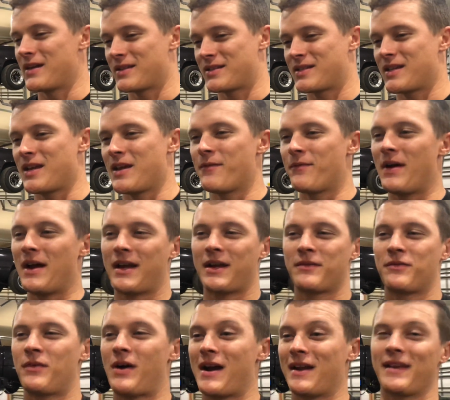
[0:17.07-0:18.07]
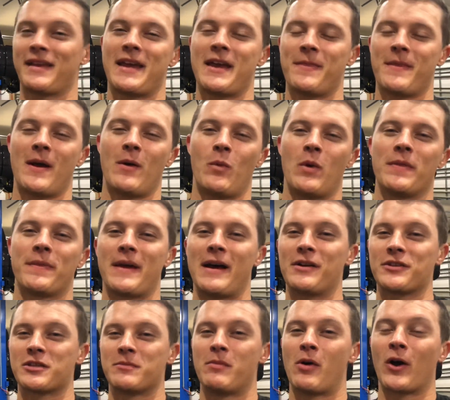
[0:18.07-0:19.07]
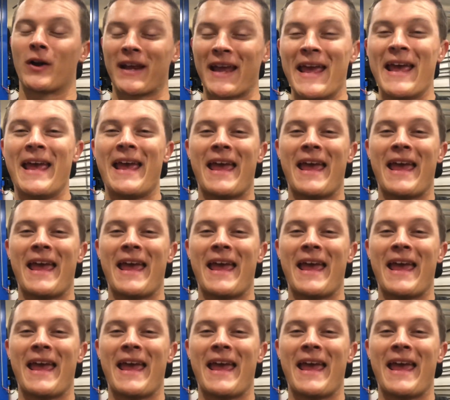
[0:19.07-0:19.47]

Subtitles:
to see if I could finally hit that 1,000 mark.